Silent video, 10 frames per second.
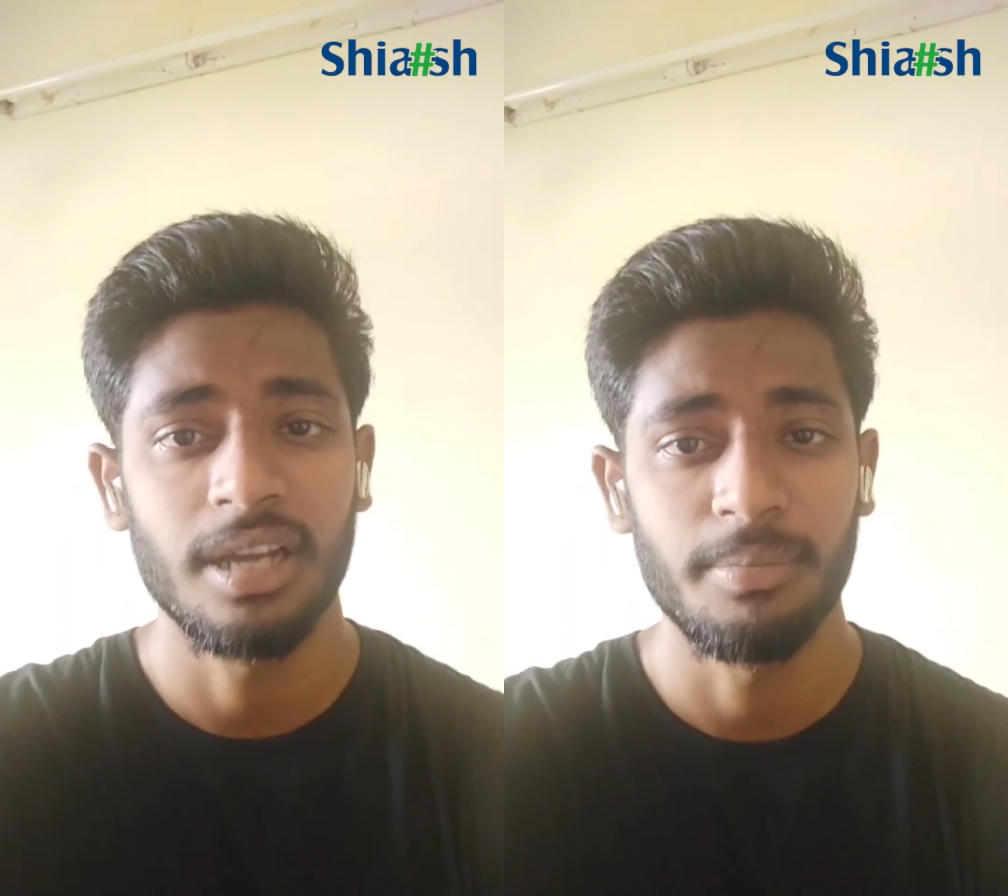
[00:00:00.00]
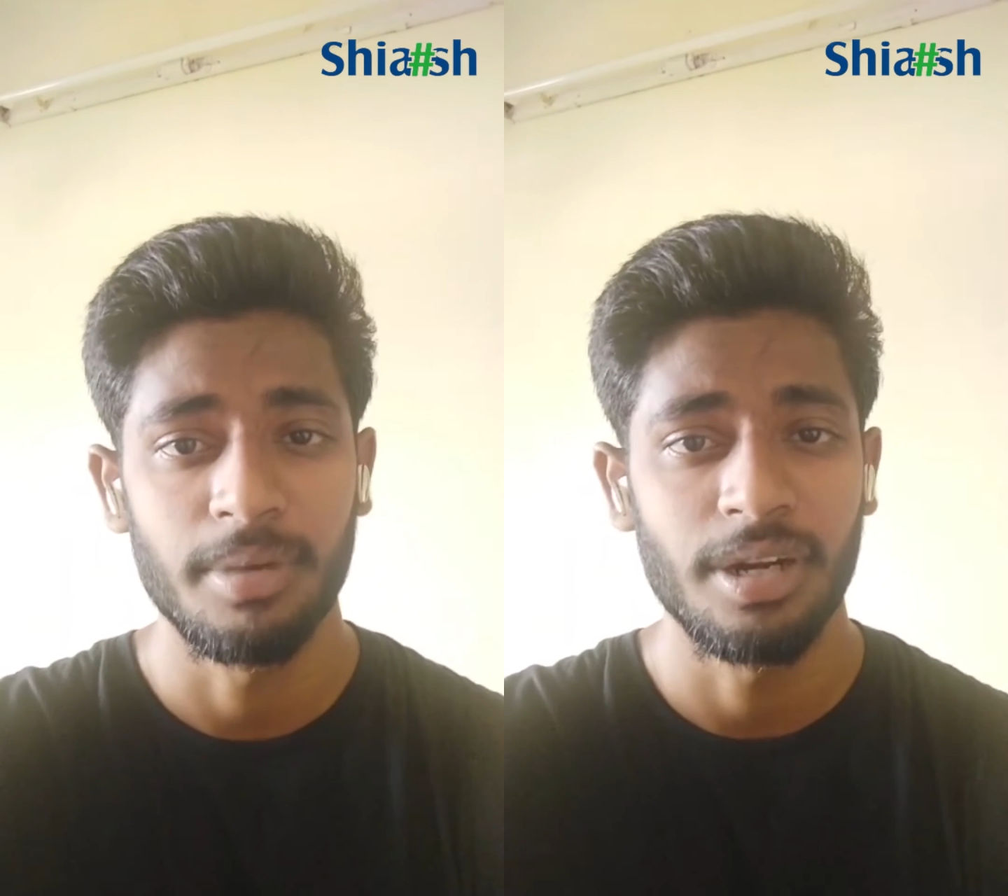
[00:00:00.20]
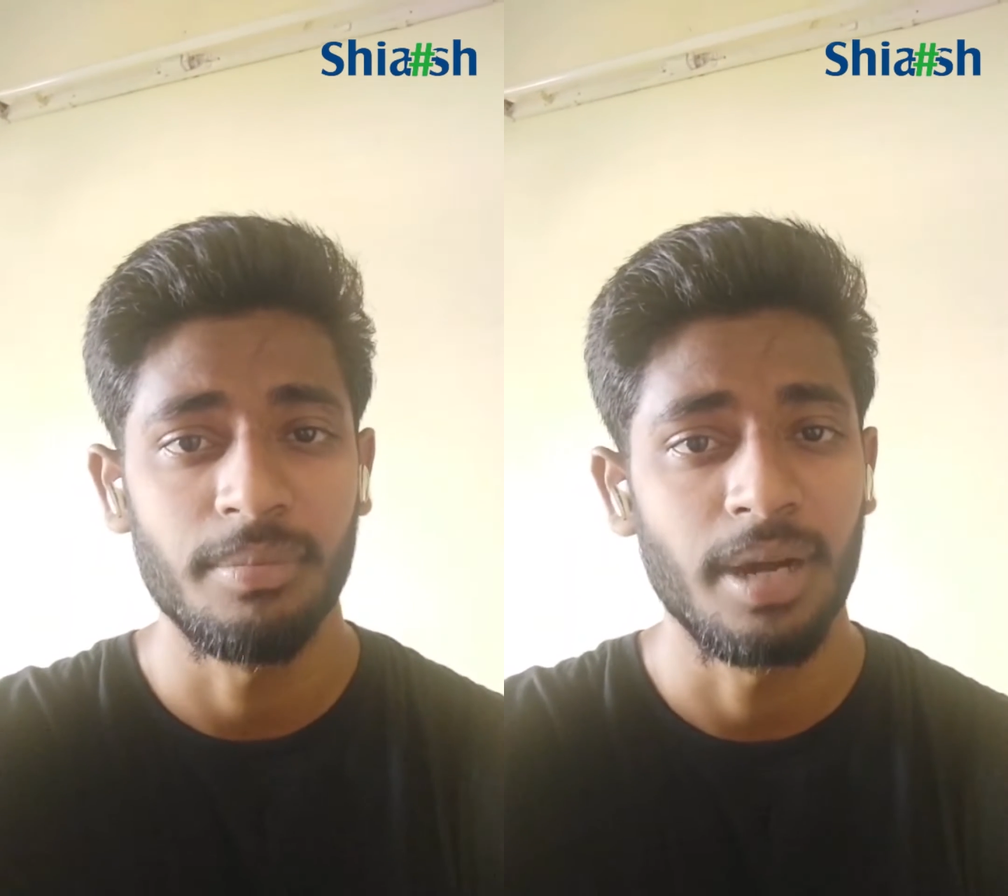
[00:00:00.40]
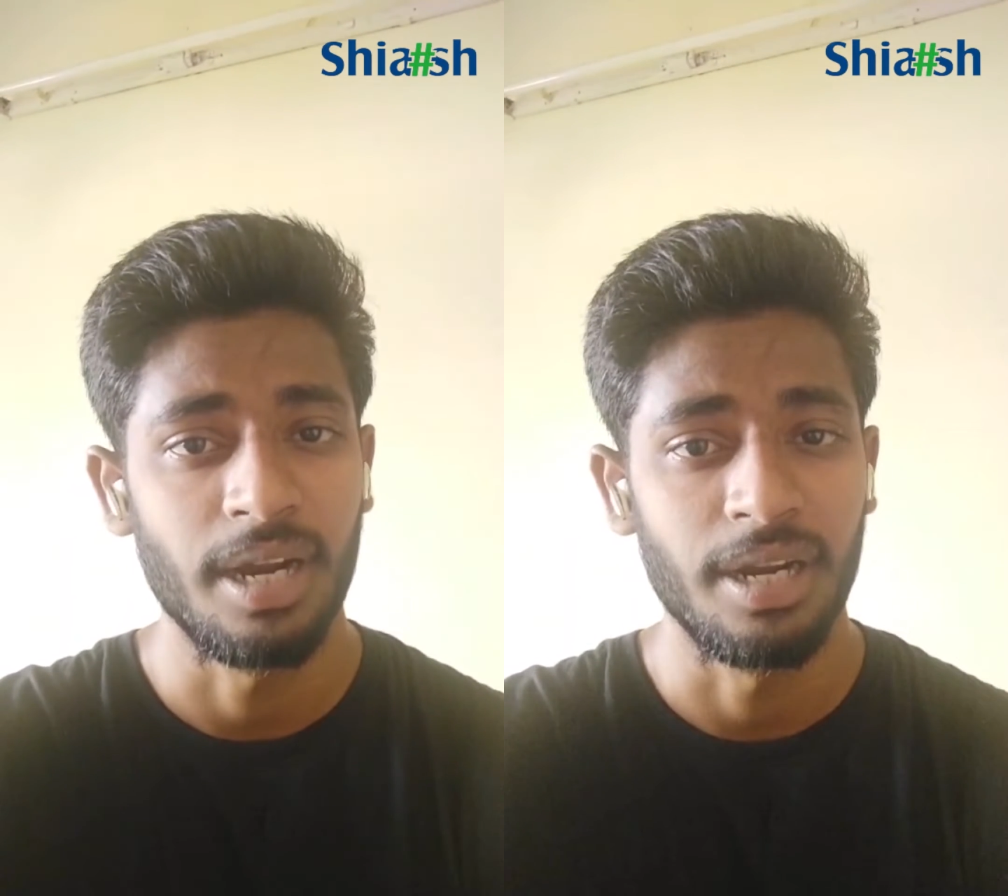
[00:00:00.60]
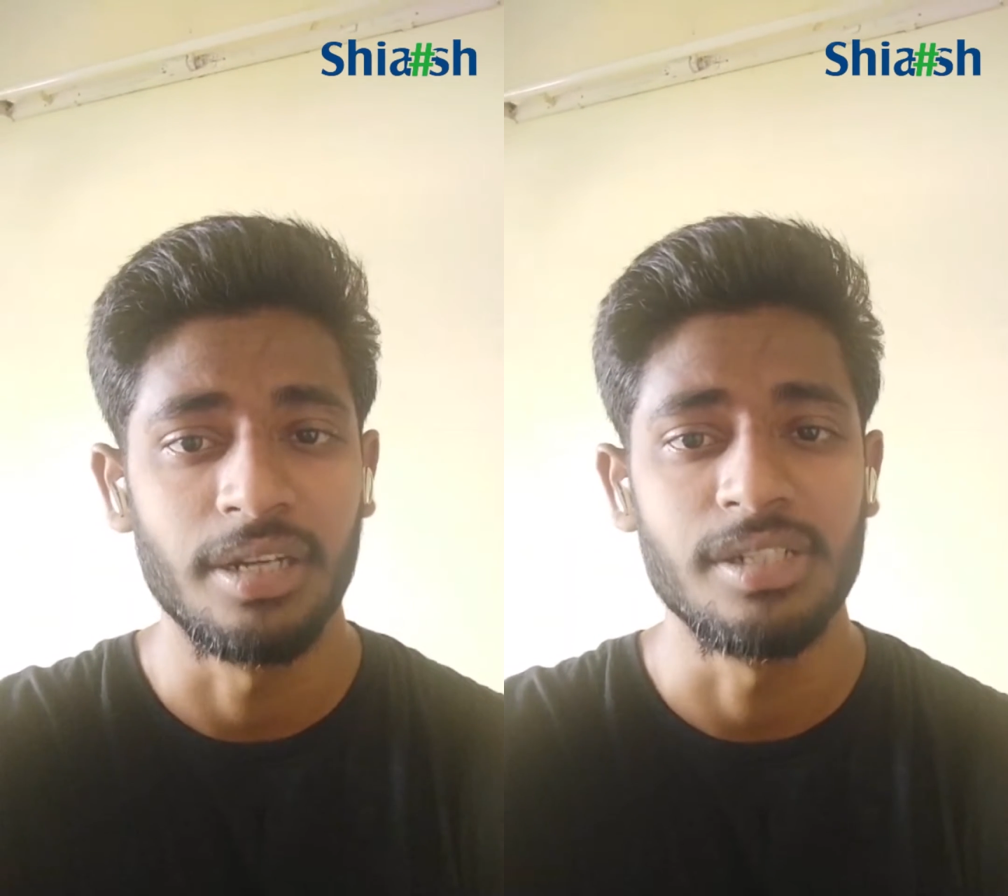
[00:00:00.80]
completed my
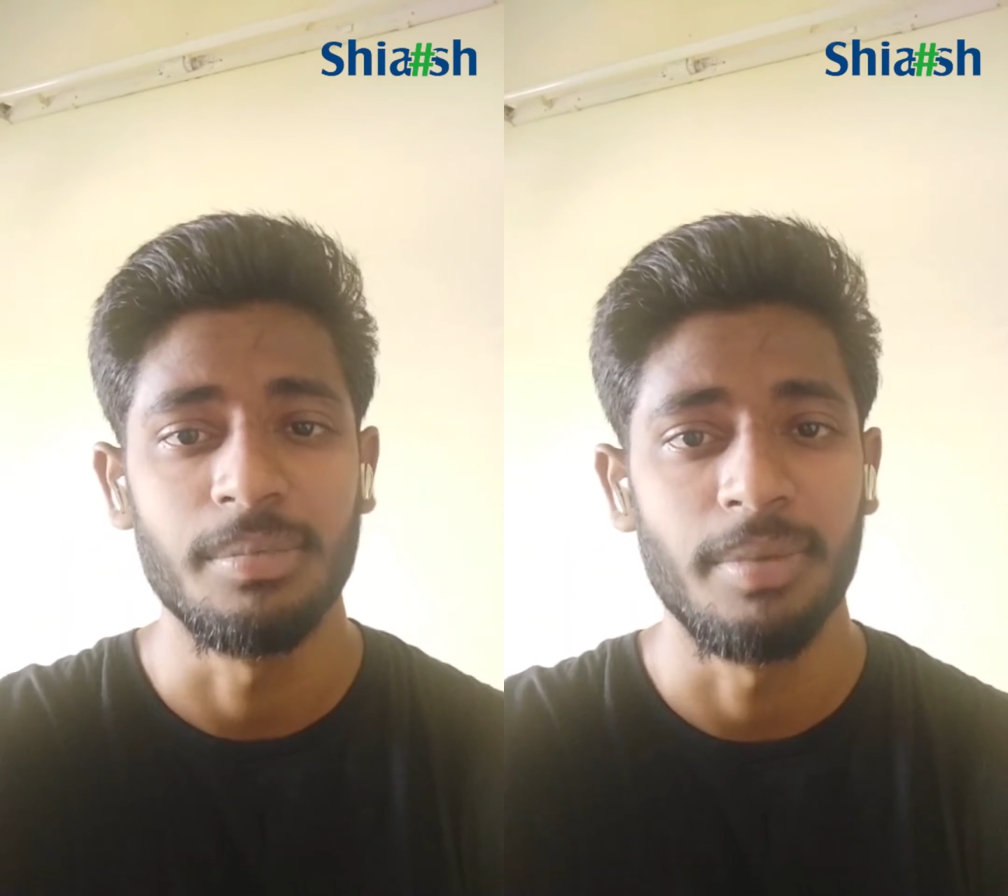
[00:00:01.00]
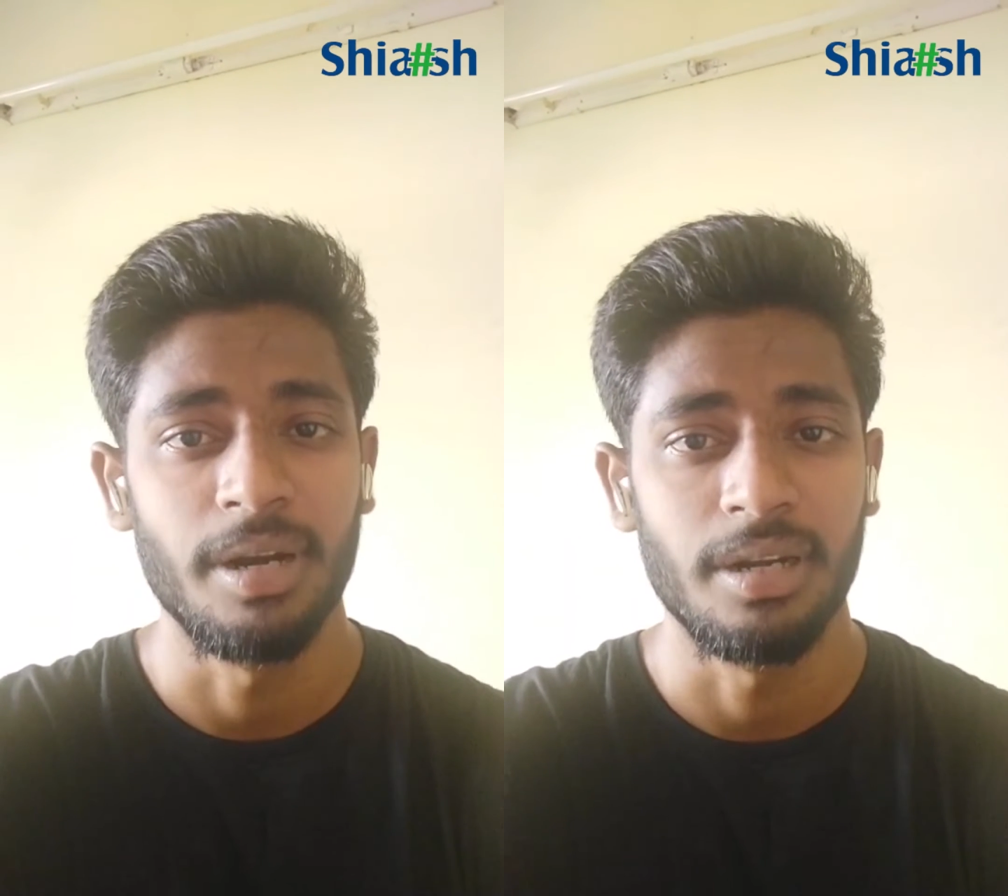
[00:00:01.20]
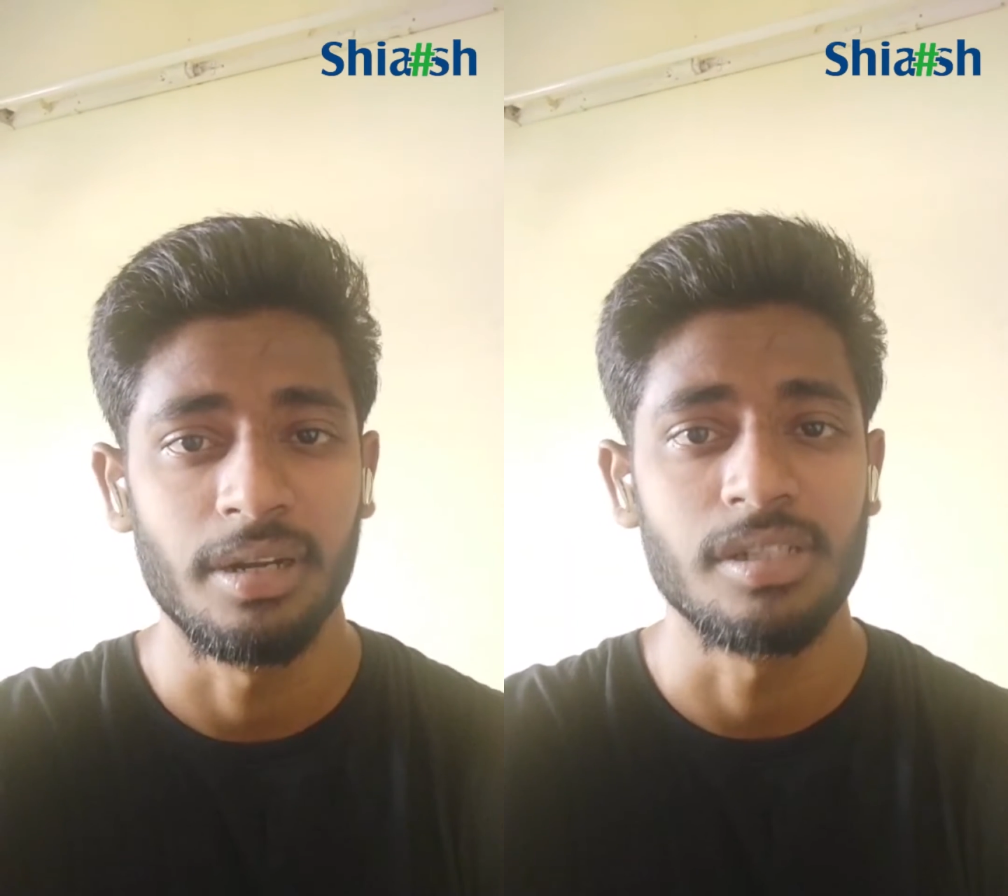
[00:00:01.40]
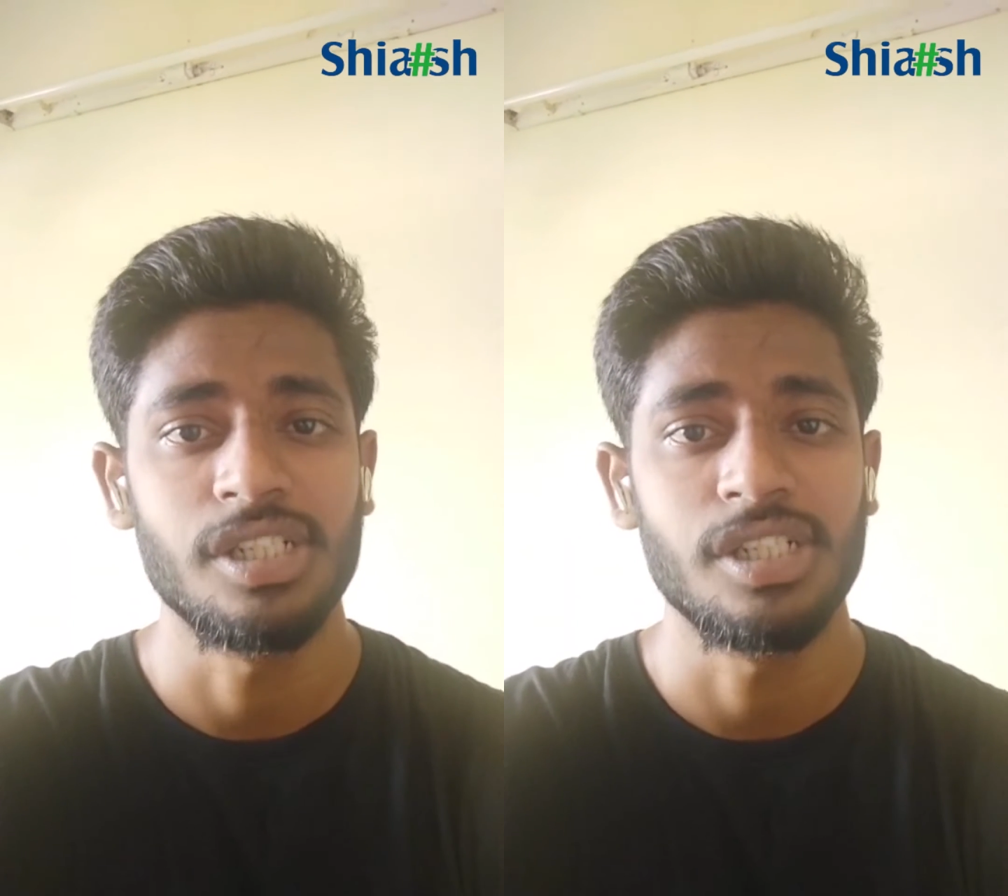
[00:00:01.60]
internship at uh,